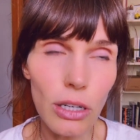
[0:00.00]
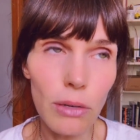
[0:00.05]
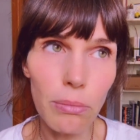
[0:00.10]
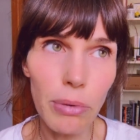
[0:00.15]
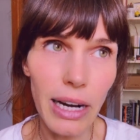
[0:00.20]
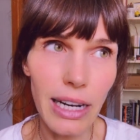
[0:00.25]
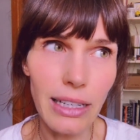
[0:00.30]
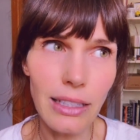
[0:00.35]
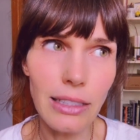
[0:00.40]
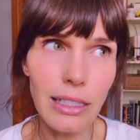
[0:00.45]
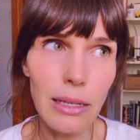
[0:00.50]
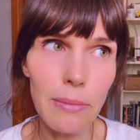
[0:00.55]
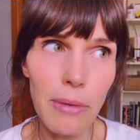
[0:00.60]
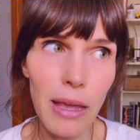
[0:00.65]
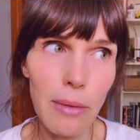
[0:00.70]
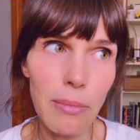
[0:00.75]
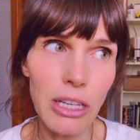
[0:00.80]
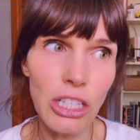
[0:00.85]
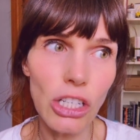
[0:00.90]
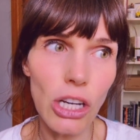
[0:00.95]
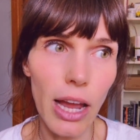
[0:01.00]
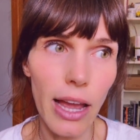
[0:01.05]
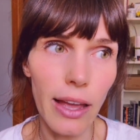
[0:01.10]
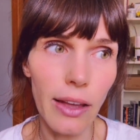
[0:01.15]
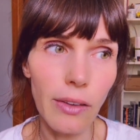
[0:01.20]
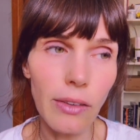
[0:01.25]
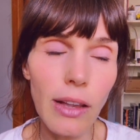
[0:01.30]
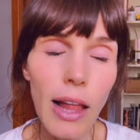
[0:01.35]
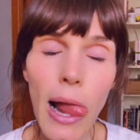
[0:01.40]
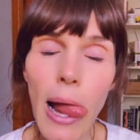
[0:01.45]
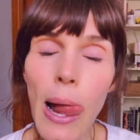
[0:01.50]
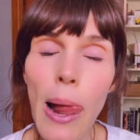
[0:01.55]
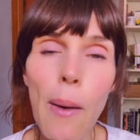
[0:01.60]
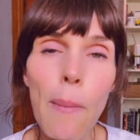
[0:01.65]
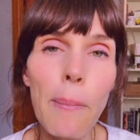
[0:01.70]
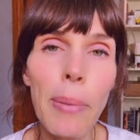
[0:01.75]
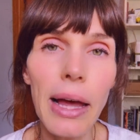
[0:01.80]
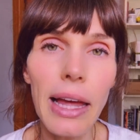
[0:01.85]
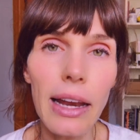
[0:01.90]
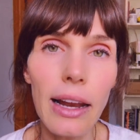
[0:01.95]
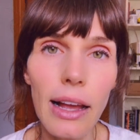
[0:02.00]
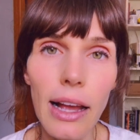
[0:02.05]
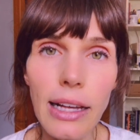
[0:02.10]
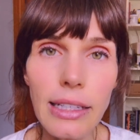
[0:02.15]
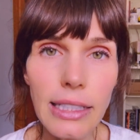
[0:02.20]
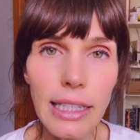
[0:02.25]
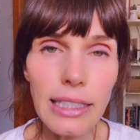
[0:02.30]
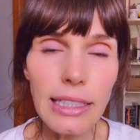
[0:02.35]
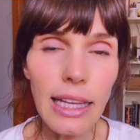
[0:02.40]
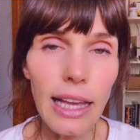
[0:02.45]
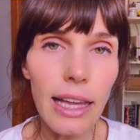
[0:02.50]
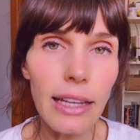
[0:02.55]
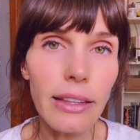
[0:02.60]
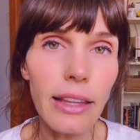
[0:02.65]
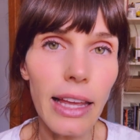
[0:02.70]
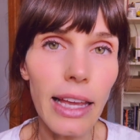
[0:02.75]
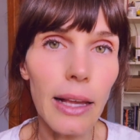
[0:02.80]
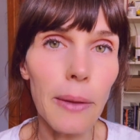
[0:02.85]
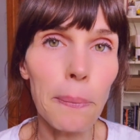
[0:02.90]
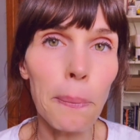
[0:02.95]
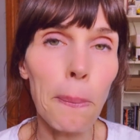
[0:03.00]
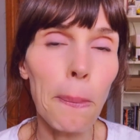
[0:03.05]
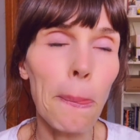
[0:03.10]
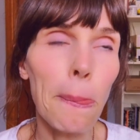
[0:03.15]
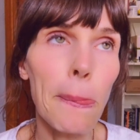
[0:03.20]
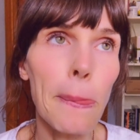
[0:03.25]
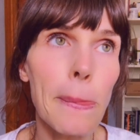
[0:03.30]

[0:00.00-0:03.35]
Your Pregnancy Baby Child. But as I said, like,